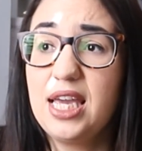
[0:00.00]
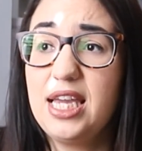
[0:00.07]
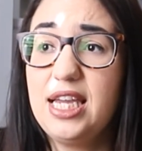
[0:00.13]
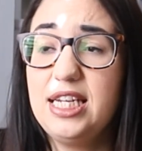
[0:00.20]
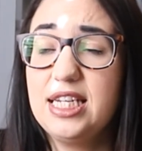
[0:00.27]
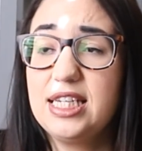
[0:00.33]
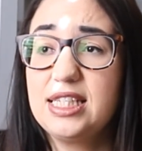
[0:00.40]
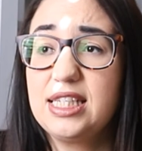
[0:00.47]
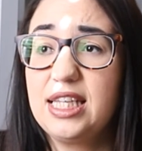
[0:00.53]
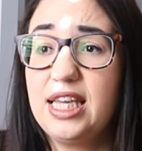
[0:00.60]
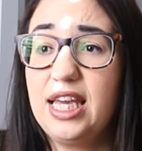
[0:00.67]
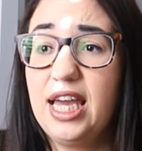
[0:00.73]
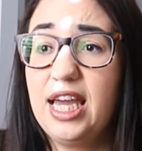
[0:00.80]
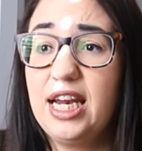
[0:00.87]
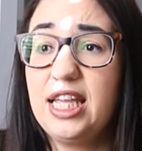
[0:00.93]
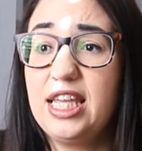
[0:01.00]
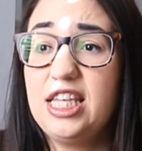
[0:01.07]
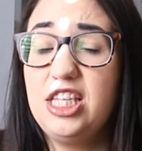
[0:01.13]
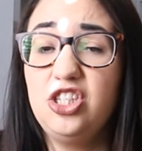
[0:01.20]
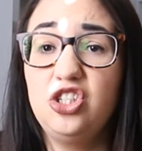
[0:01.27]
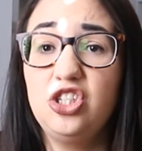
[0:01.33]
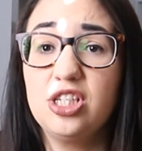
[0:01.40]

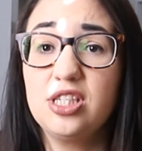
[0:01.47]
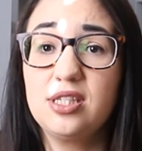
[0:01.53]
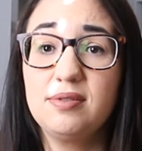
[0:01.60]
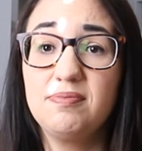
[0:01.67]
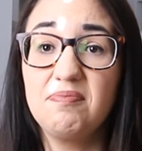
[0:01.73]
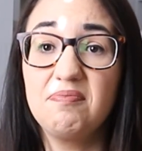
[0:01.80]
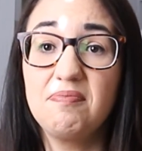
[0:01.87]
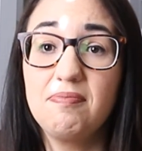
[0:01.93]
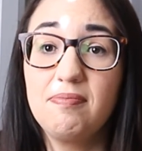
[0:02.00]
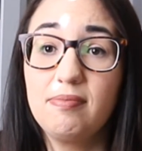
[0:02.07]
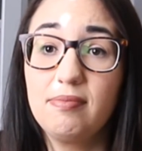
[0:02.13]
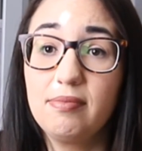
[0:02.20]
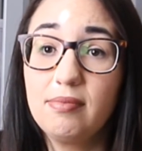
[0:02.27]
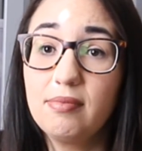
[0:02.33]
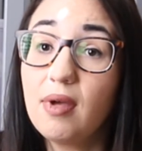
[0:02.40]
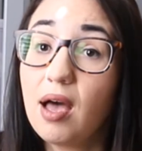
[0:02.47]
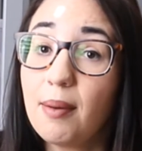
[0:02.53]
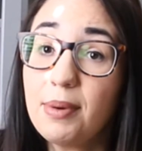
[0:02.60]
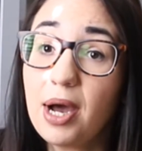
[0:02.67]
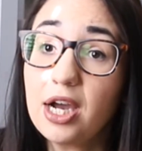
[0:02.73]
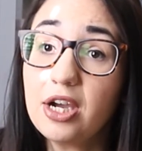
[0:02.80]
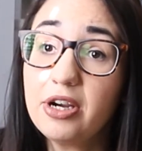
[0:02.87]
He's just,
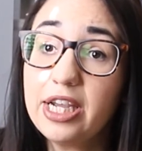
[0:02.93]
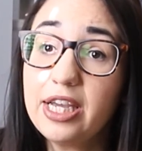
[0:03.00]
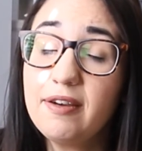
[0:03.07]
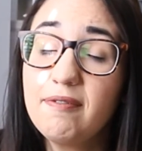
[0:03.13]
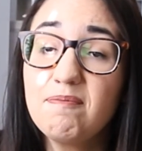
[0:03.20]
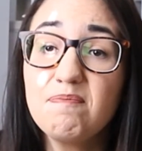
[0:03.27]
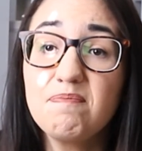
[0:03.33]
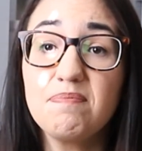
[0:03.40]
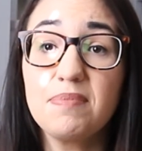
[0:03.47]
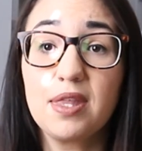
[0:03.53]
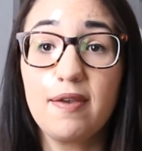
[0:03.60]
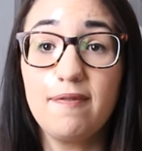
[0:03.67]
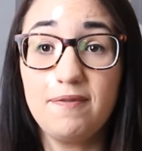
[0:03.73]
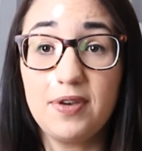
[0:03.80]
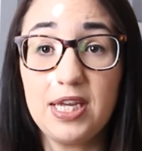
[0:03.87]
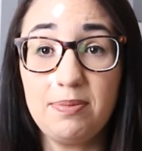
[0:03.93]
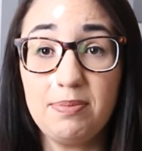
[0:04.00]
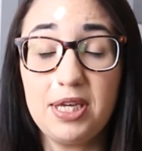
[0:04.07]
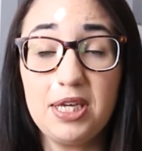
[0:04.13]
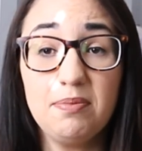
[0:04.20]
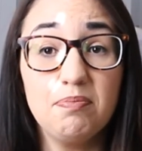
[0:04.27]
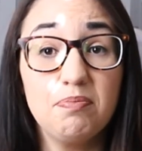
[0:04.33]
I'm hungry, feed
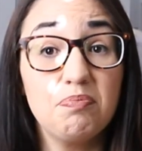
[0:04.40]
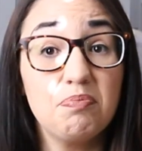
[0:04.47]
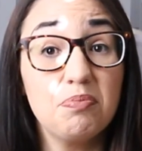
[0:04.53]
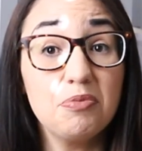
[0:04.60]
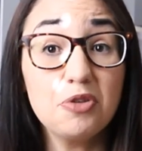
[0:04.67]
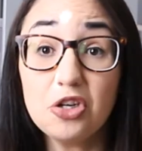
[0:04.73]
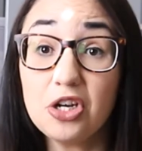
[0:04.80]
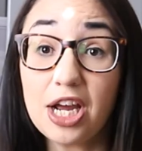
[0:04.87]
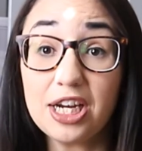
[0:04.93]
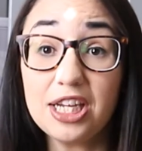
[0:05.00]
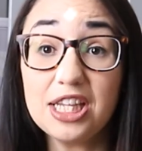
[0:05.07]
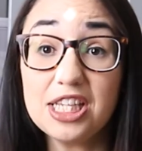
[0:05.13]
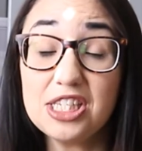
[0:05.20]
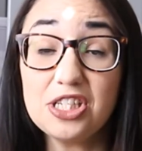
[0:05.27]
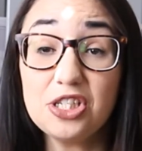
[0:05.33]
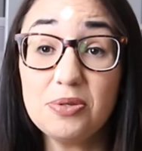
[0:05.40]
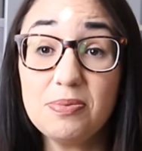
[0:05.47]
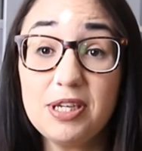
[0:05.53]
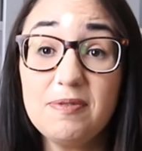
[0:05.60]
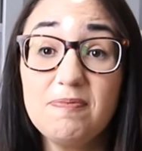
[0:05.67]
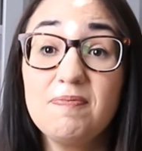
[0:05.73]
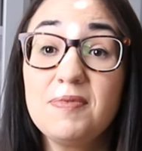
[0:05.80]
me. You're not gonna listen to
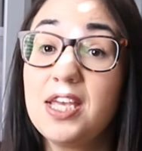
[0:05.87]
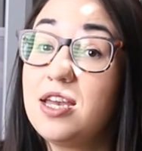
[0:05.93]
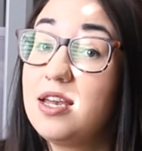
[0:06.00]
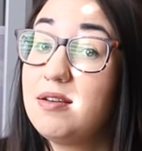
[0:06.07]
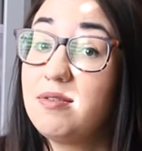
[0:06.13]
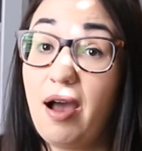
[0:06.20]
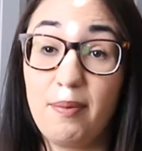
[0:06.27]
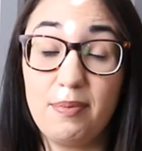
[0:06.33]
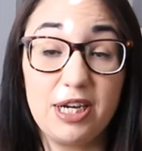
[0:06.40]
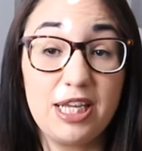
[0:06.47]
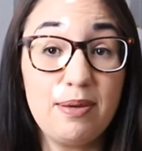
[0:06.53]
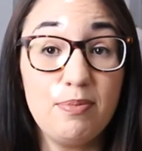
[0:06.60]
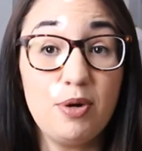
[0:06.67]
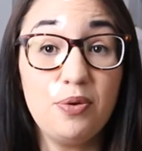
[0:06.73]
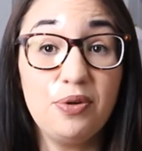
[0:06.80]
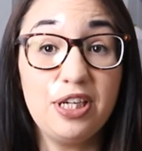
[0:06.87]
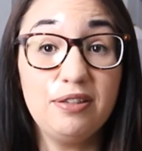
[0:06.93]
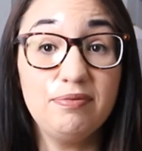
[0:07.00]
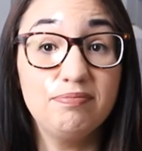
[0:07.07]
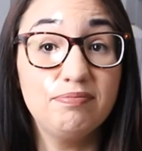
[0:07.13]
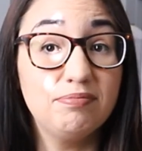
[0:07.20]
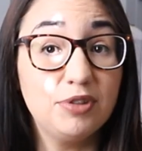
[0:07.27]
me, I'm gonna keep
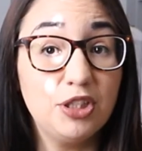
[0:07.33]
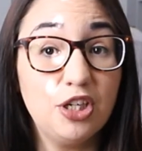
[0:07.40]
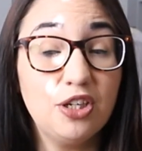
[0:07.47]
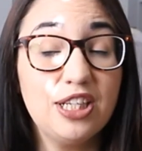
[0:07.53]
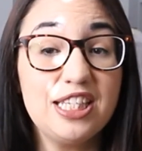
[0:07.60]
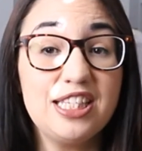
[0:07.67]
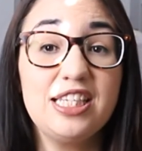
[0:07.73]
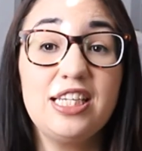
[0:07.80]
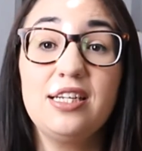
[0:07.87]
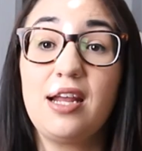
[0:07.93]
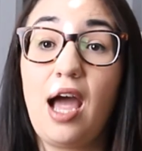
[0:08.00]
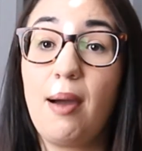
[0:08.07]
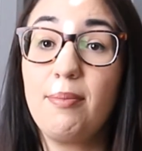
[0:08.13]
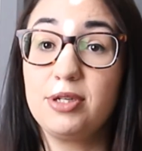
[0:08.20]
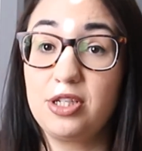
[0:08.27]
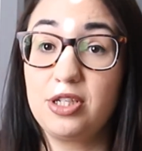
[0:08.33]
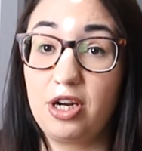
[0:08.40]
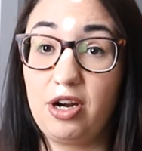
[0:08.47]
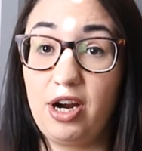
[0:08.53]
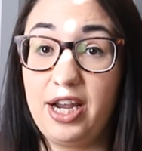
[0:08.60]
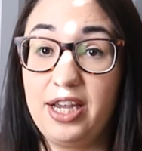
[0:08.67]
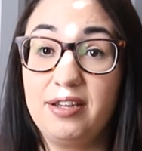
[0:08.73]
moaning. You don't listen, I'm gonna start
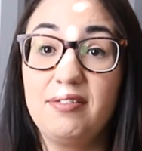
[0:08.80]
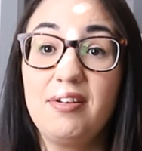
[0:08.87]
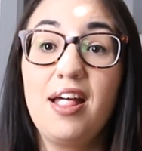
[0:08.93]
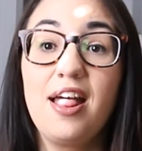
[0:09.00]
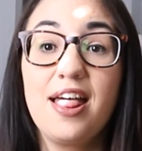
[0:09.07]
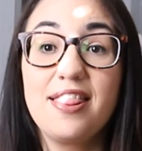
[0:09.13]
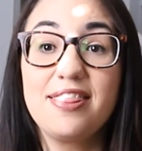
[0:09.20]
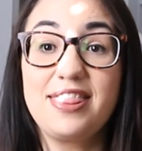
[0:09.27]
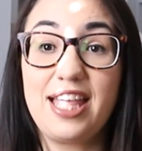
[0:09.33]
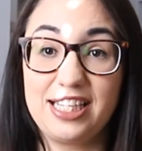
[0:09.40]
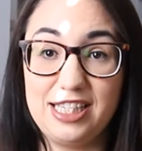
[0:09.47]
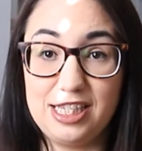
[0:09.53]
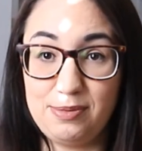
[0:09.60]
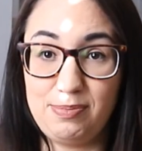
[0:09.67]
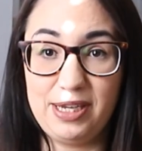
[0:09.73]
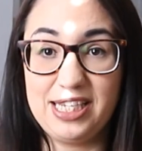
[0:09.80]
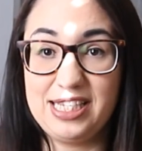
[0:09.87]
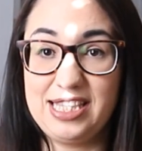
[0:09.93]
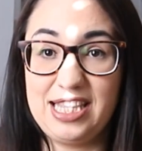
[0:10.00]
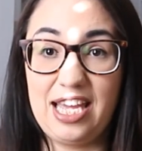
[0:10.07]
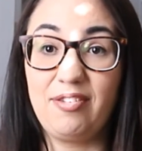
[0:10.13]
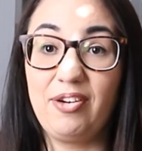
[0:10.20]
crying. That's his biggest
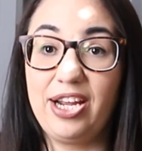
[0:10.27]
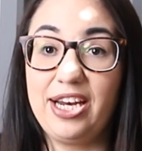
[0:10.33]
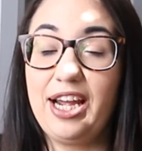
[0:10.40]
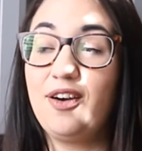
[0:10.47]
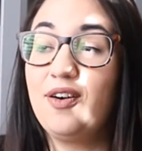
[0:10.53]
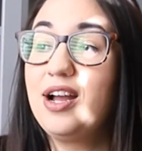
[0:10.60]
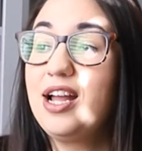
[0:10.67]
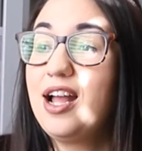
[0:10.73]
thing right now.